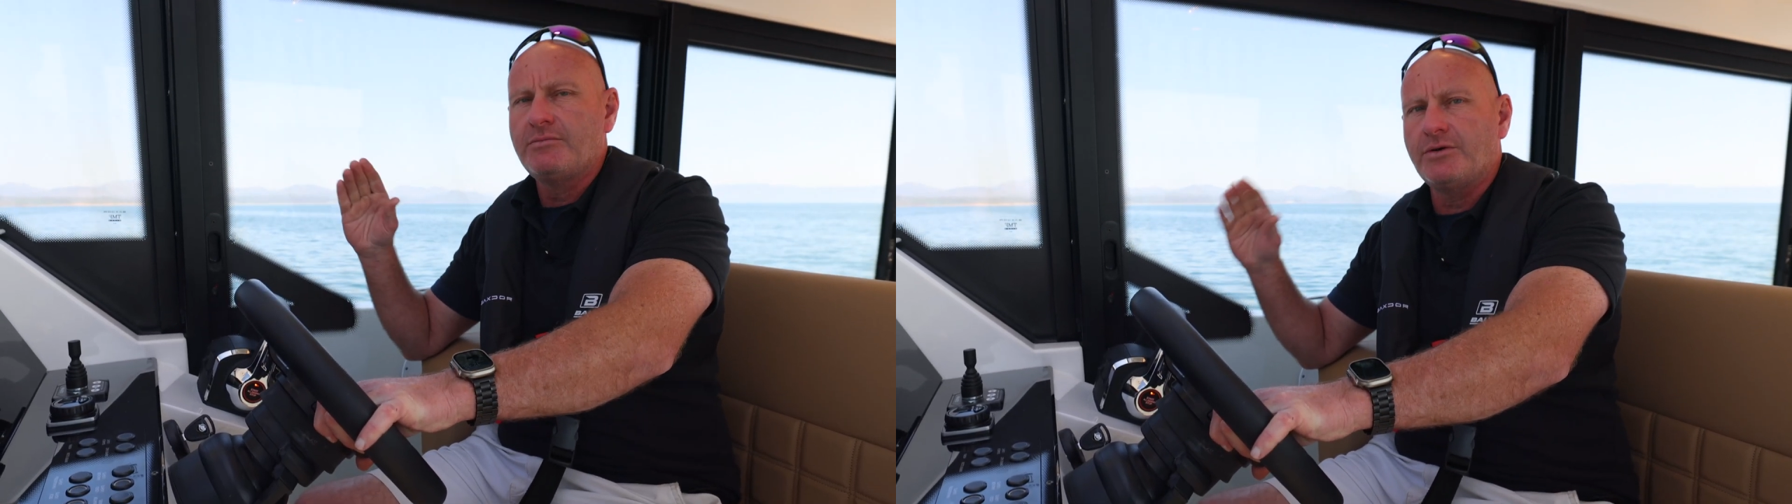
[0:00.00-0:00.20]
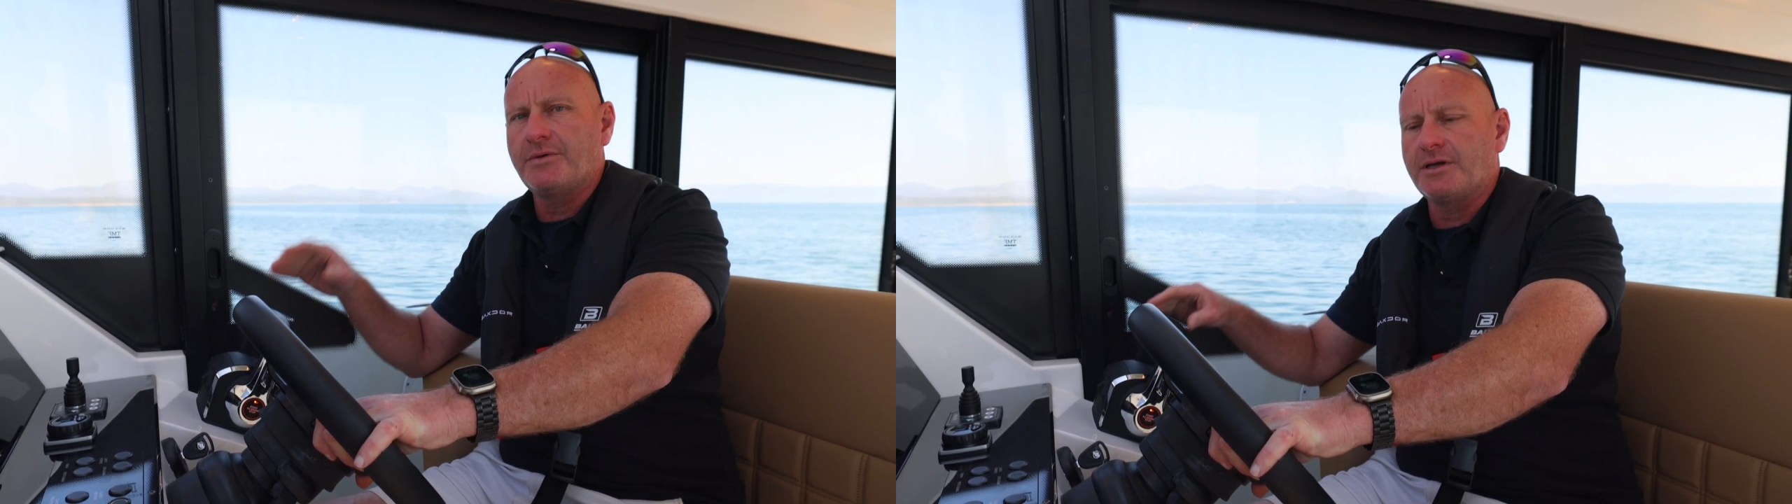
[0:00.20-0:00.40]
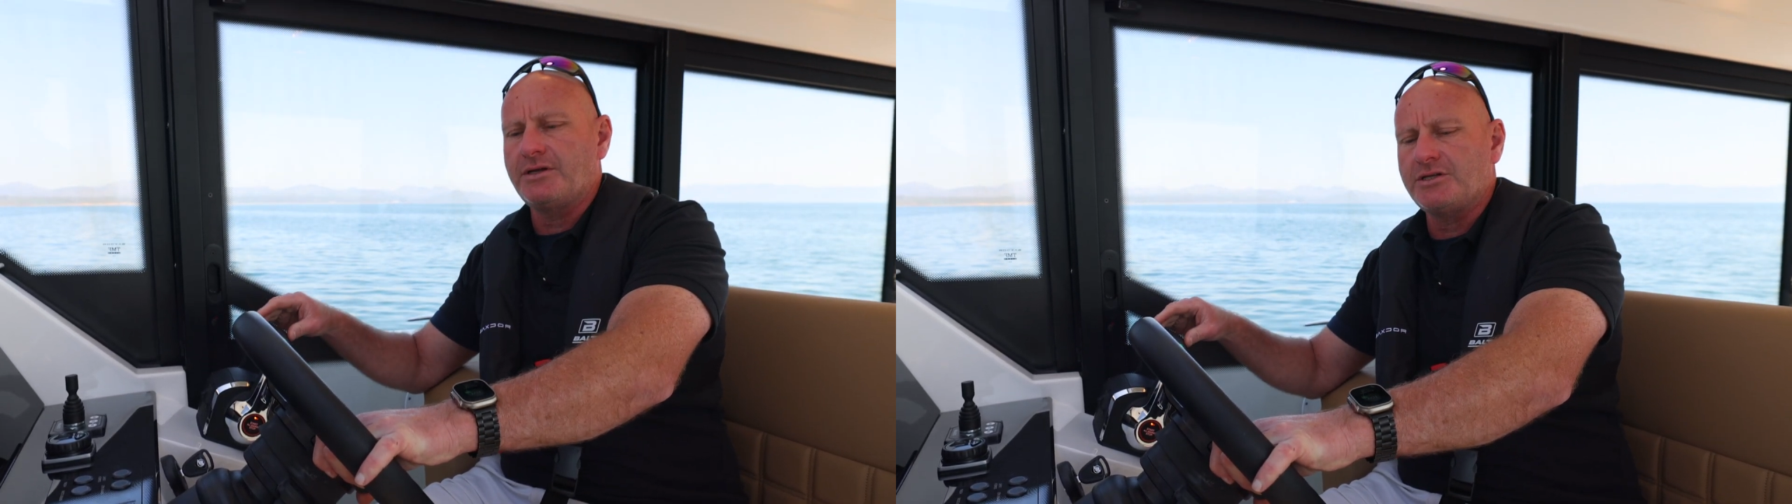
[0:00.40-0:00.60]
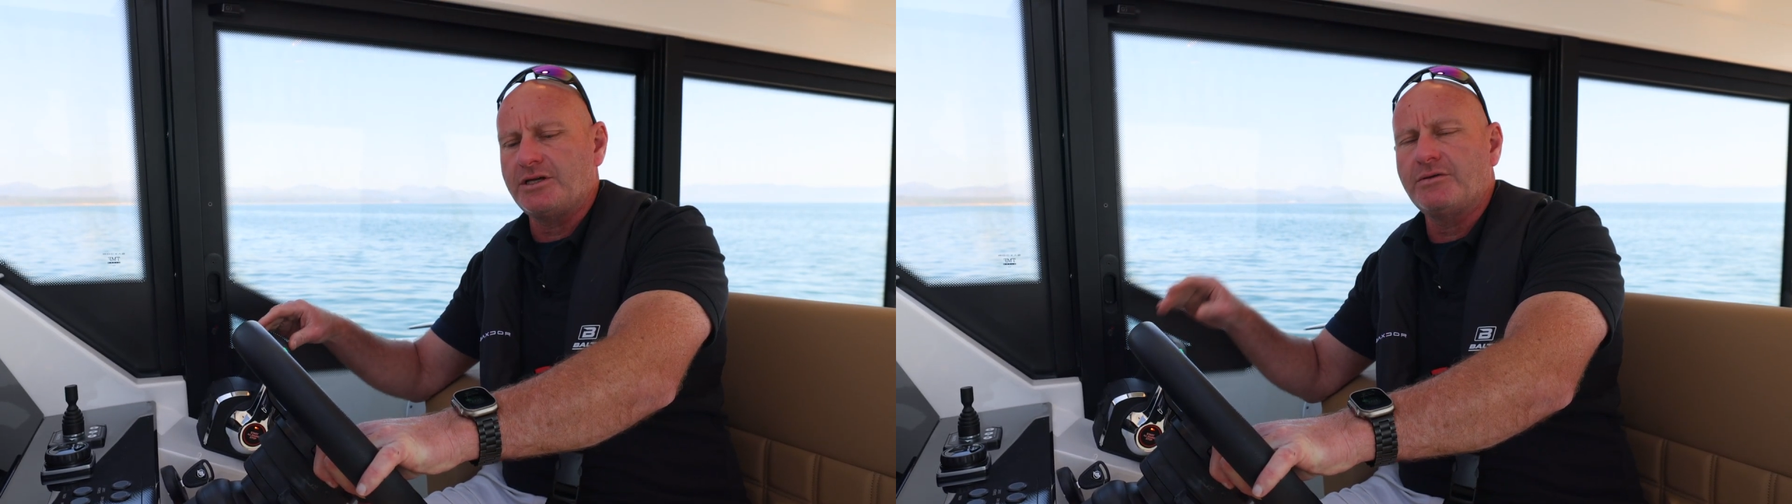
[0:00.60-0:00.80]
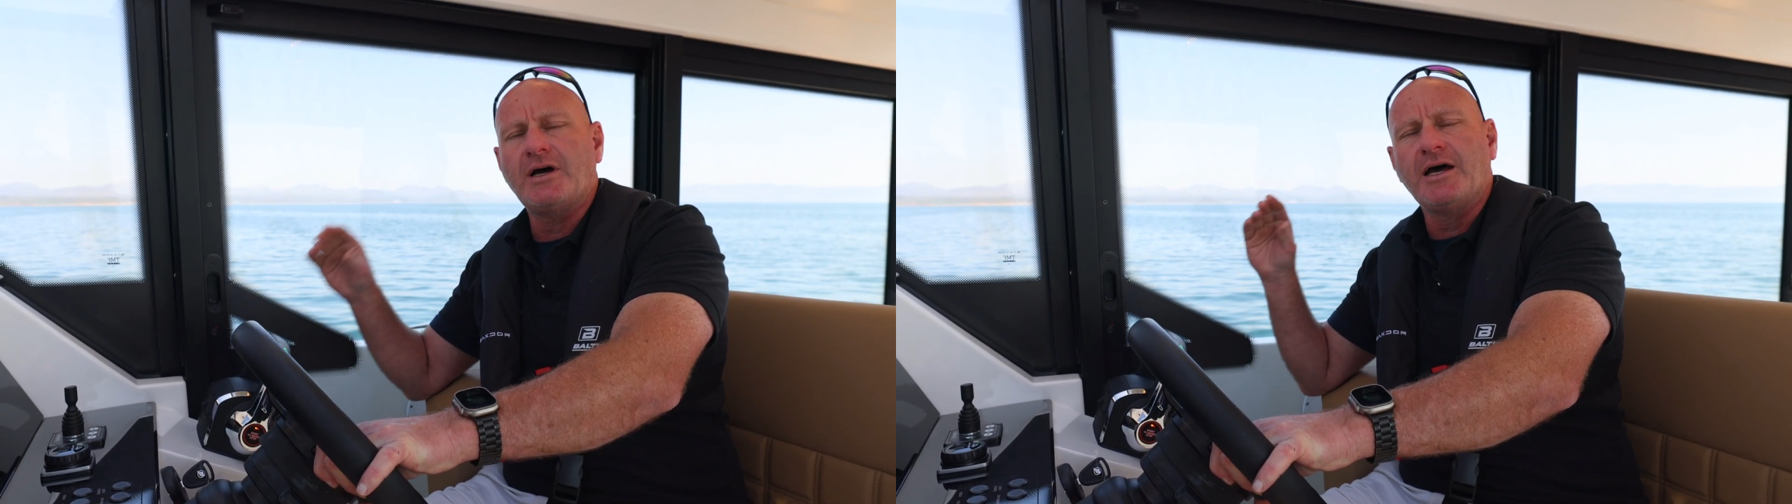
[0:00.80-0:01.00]
but we're going to
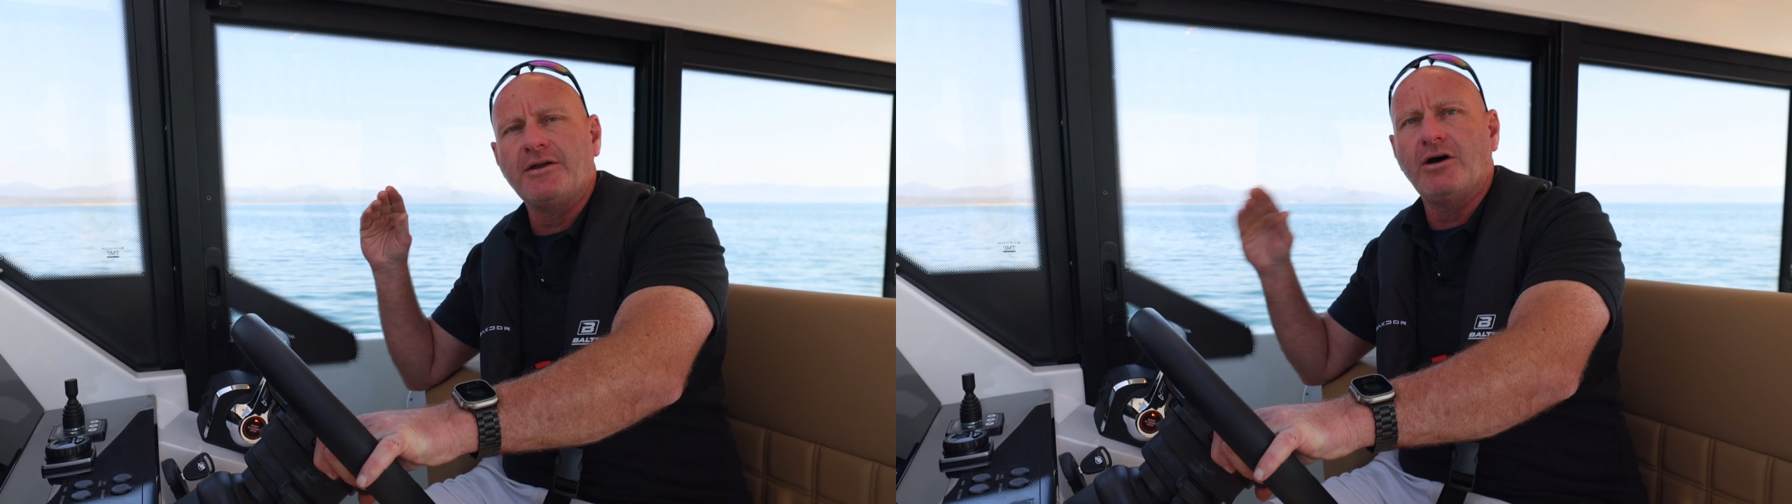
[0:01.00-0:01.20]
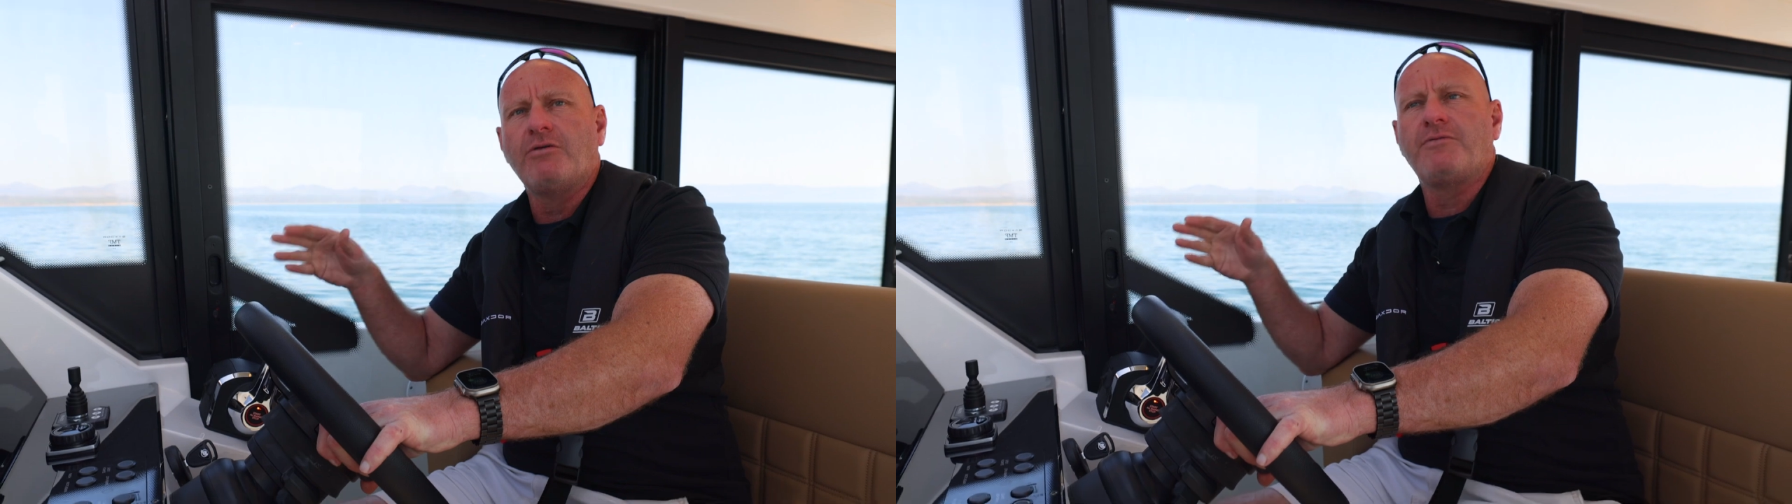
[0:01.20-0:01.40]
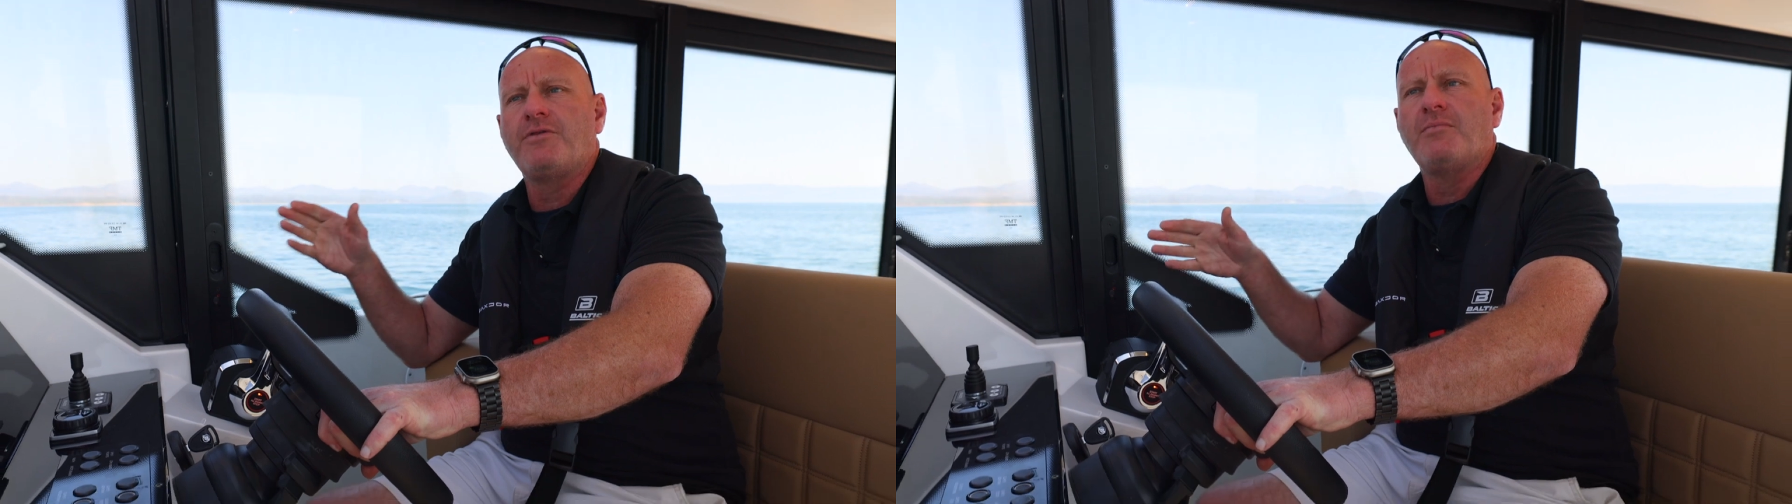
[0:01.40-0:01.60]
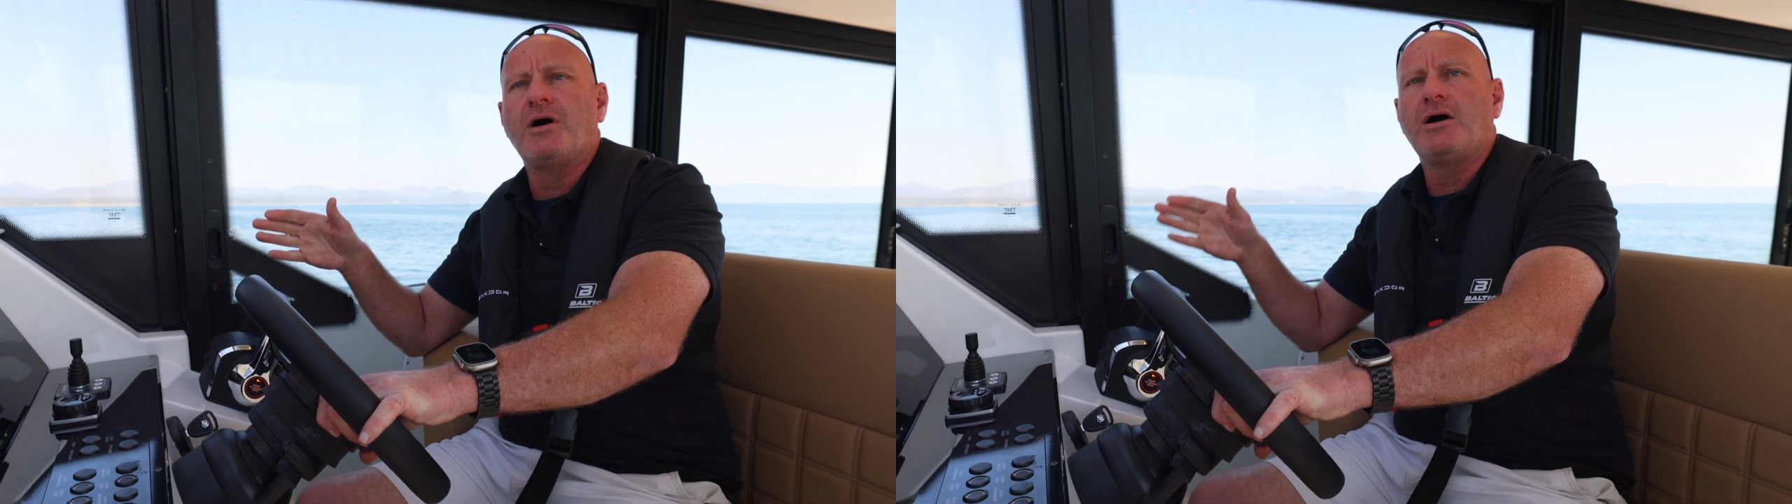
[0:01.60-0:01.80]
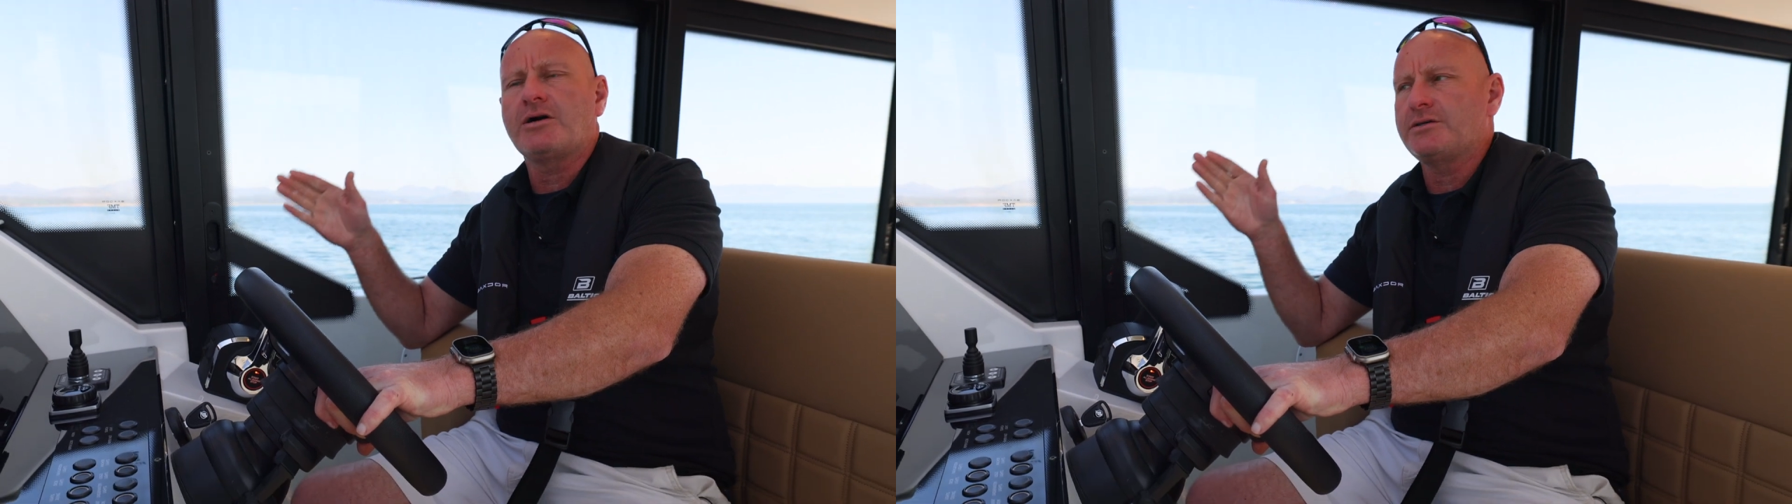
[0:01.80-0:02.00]
do an off the
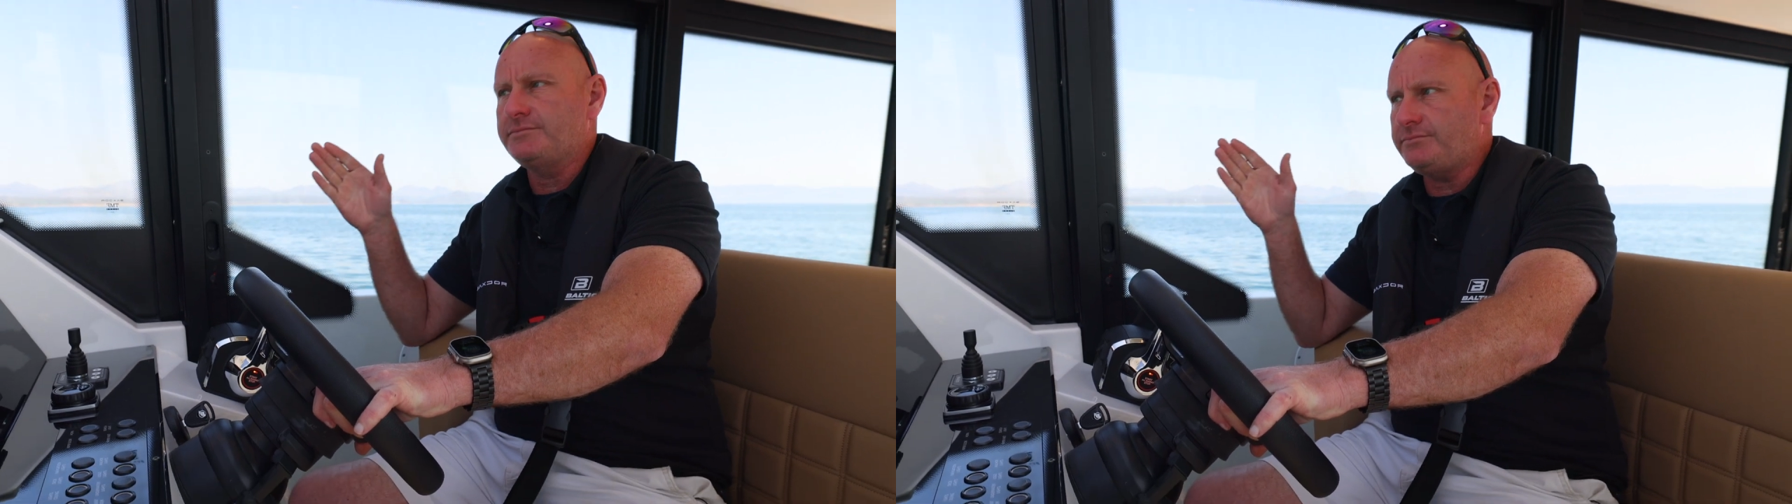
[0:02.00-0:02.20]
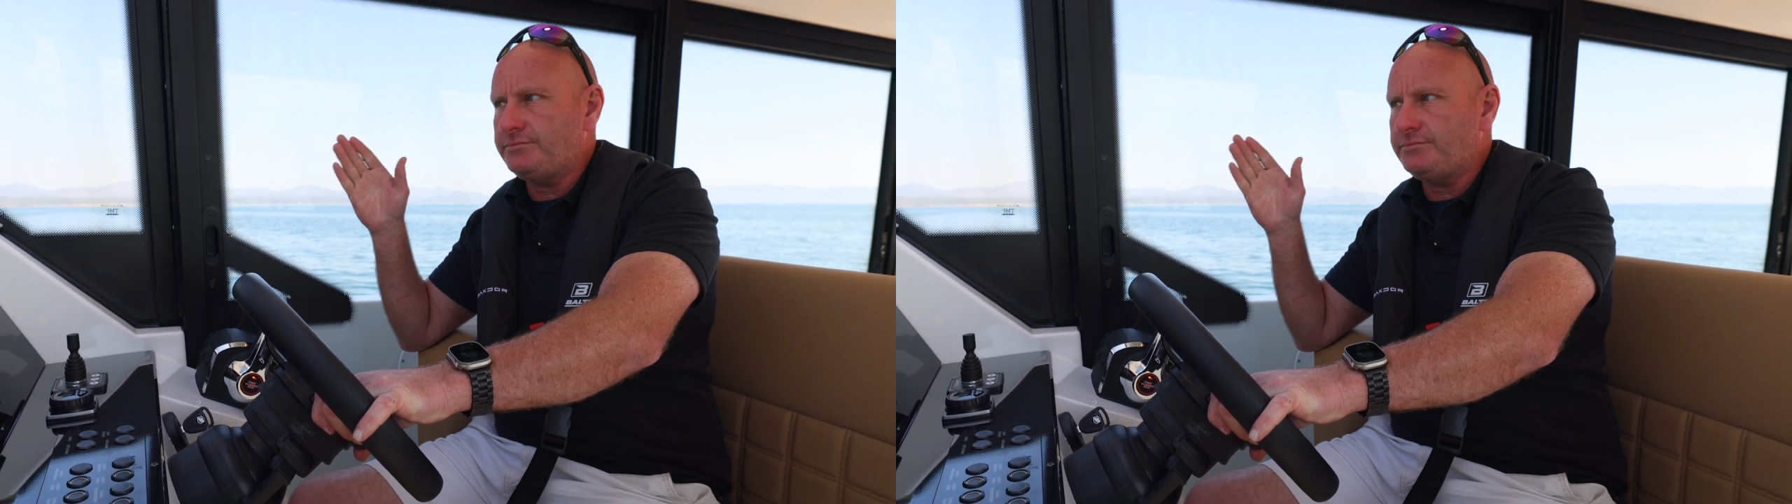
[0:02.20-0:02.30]
mark